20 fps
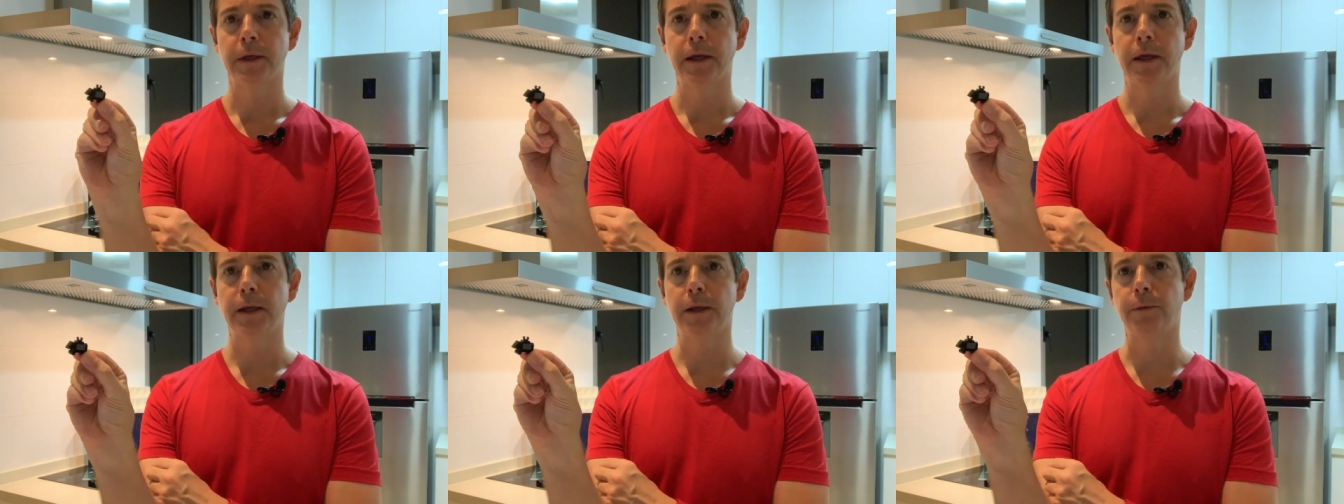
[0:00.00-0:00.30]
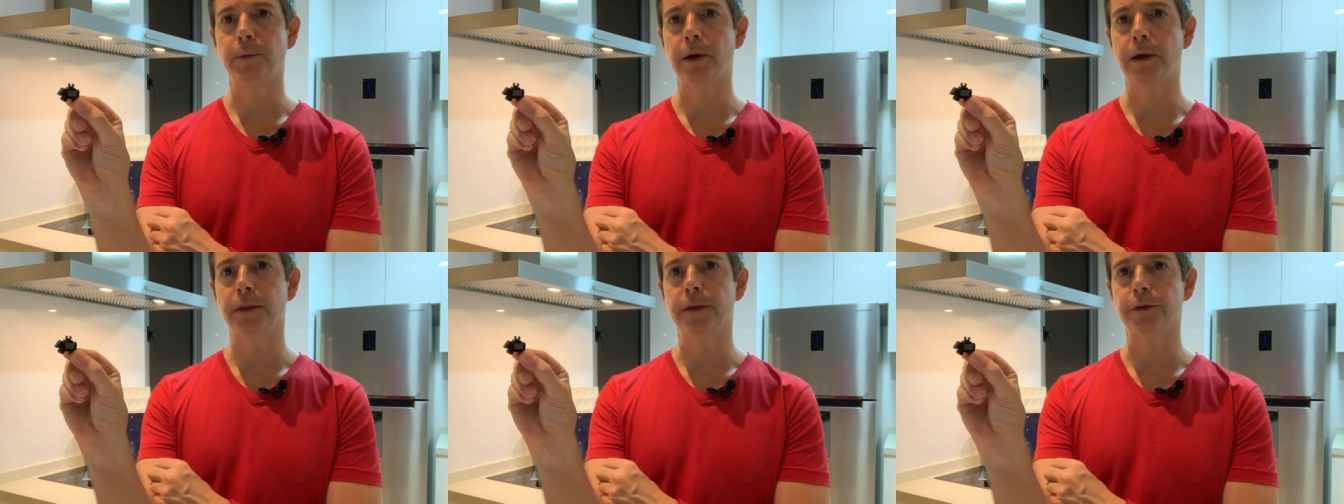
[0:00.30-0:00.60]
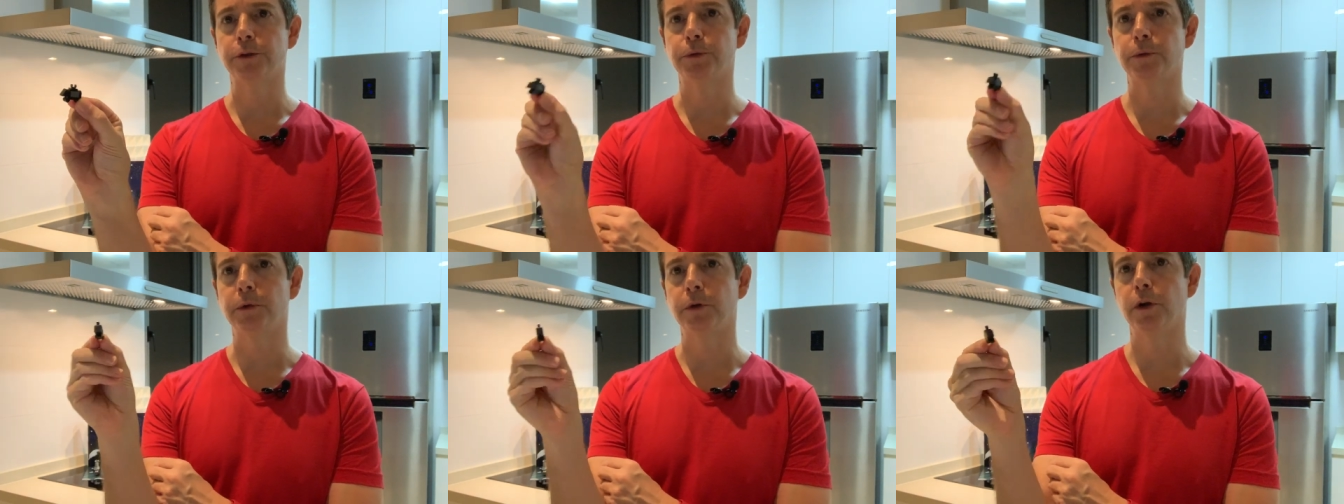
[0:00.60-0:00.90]
anyway,
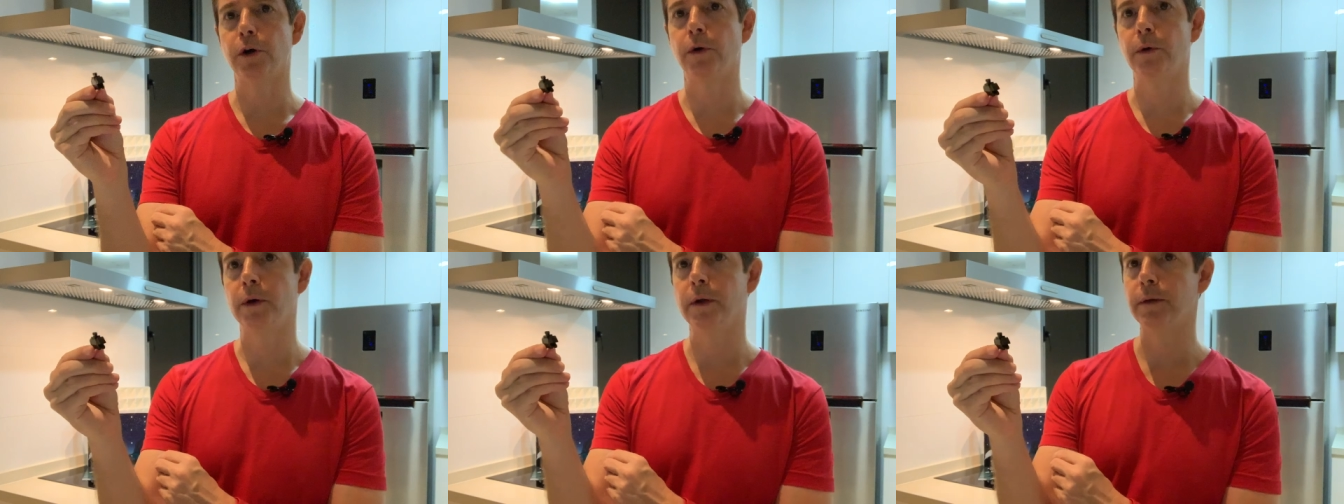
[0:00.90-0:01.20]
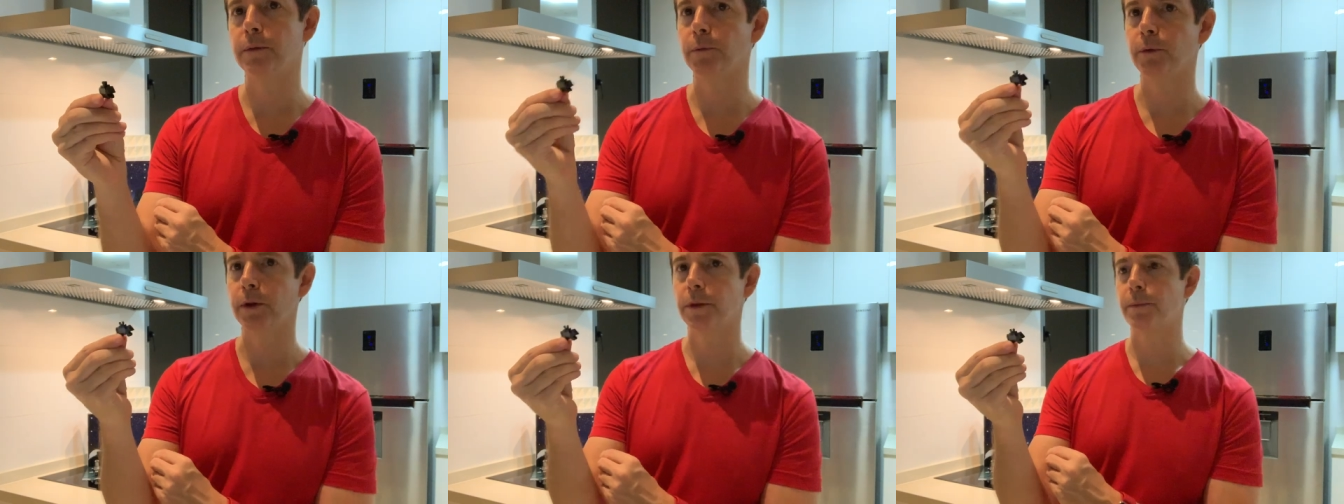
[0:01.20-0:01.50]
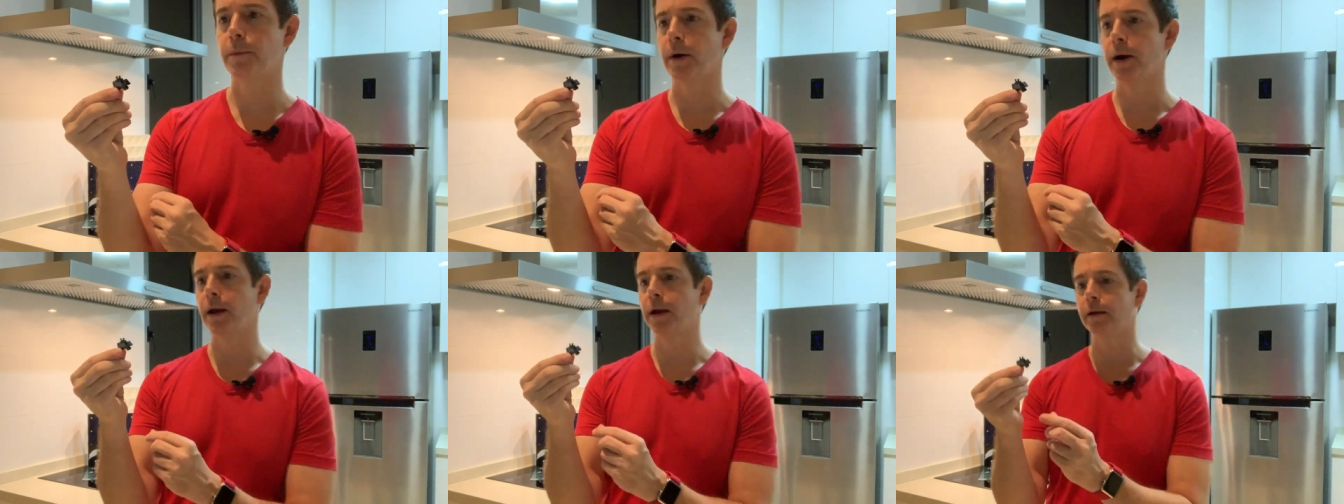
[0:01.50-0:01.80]
this will go in with
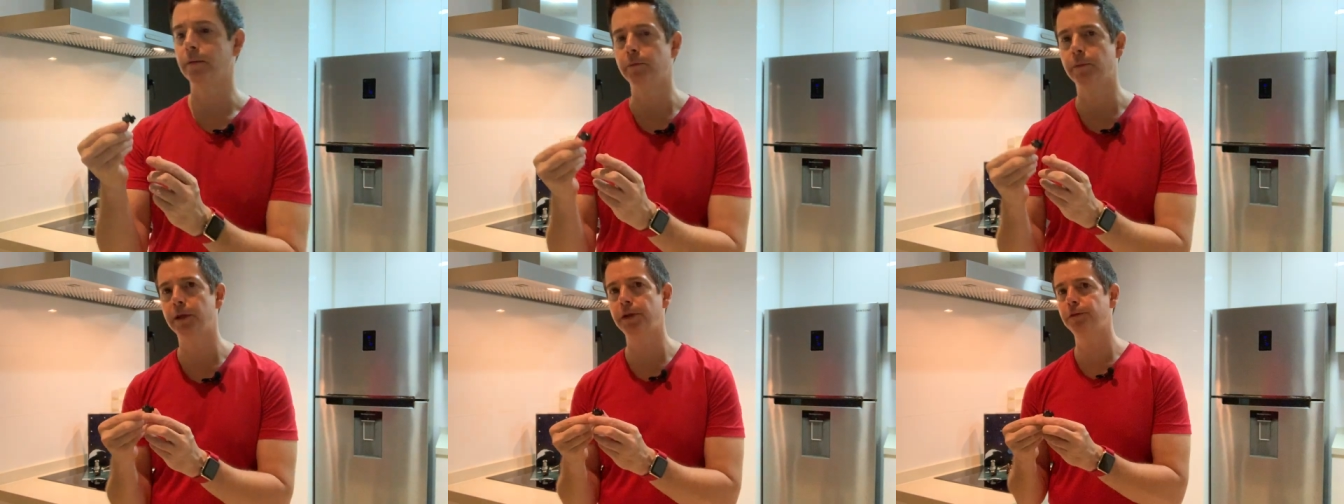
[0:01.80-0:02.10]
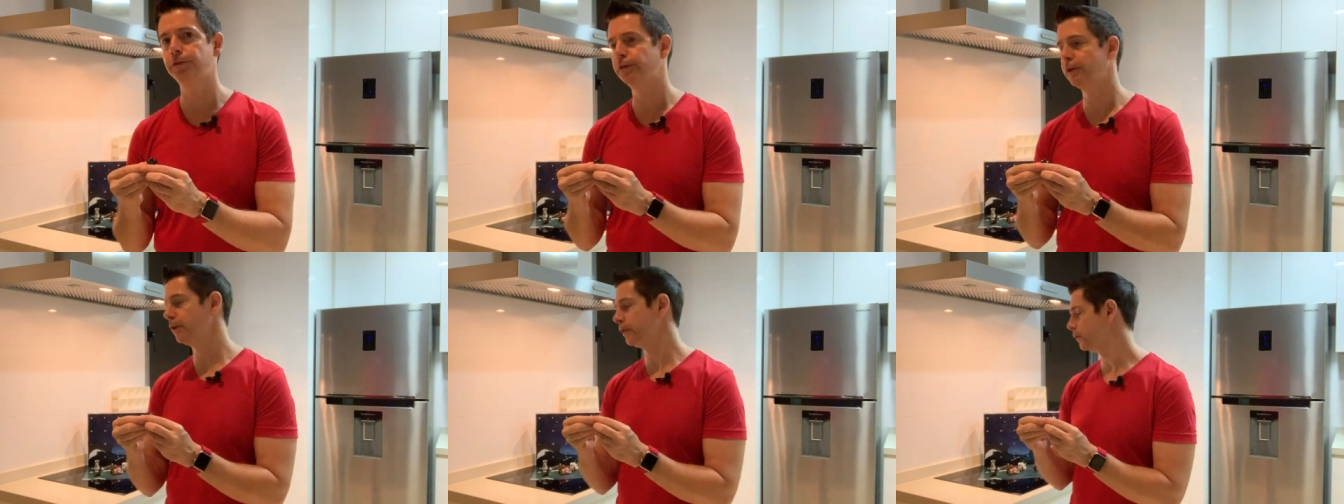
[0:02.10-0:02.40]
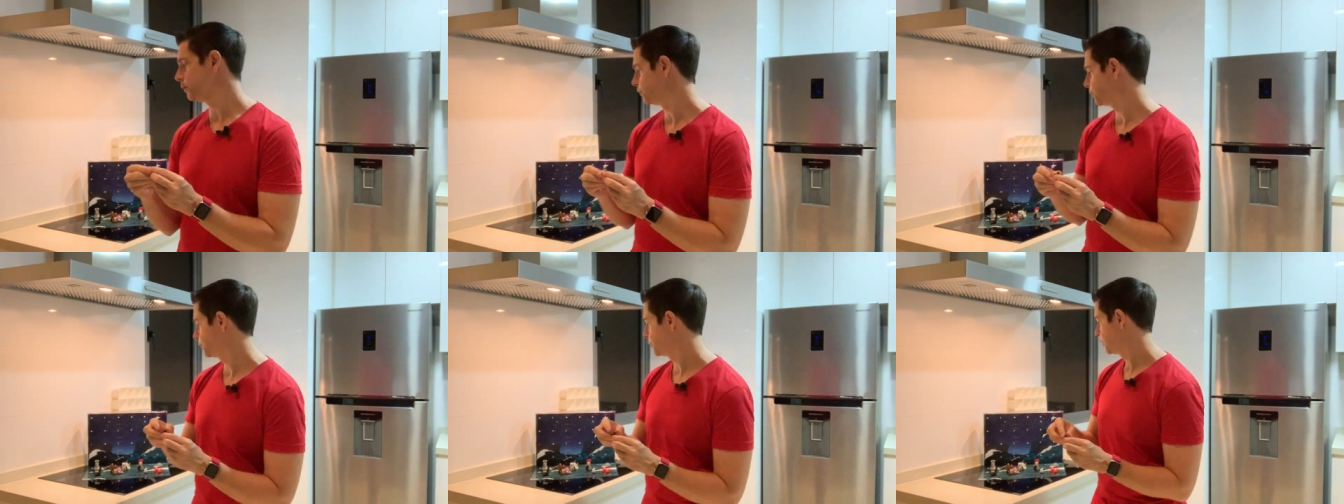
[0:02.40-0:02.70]
my
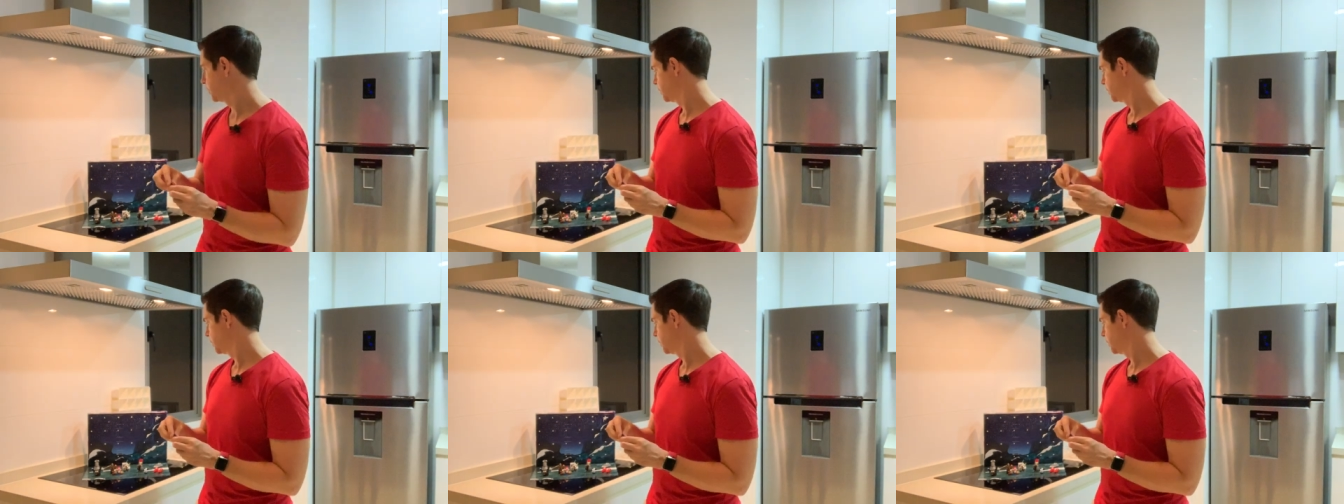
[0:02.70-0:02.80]
minifigures,